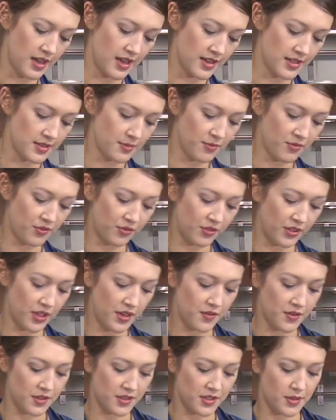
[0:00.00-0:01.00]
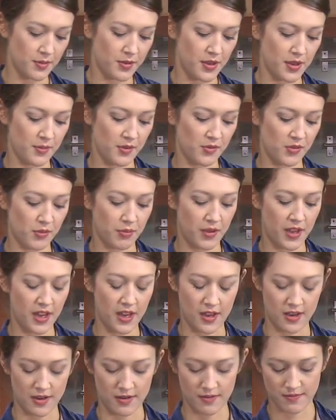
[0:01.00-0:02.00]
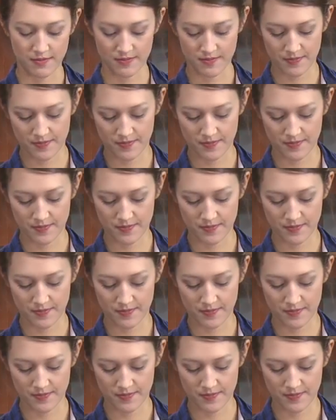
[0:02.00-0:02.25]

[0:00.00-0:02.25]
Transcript: add some flavor to the bottom of the pan.